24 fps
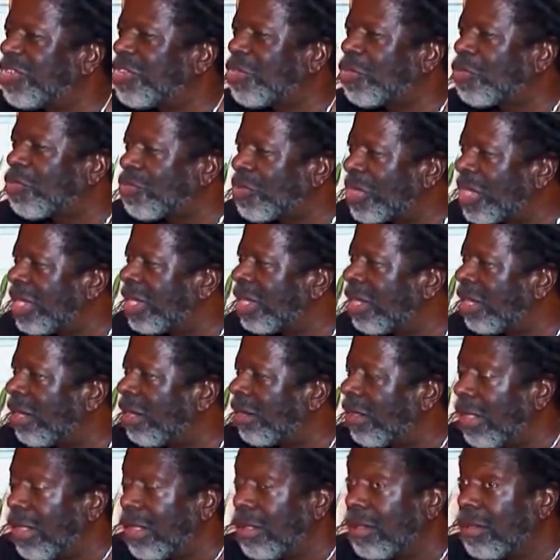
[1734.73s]
career,
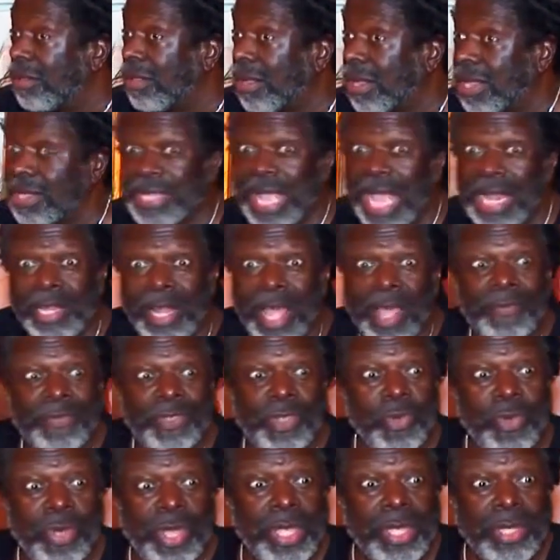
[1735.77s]
because I love
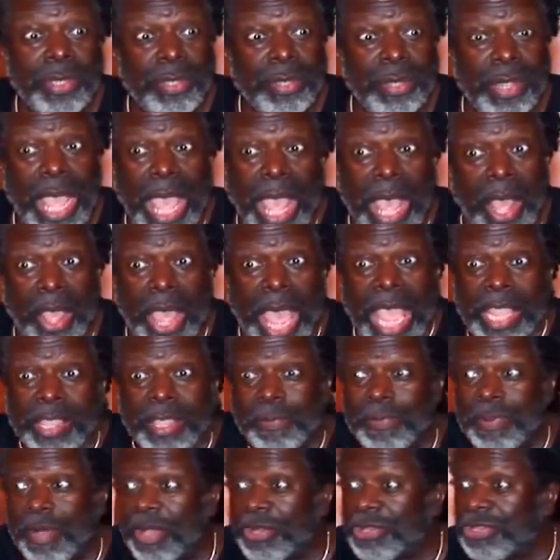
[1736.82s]
doing
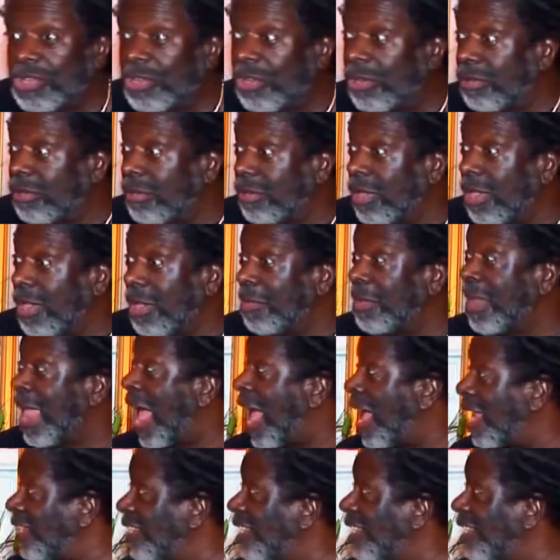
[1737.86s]
acupuncture. Now I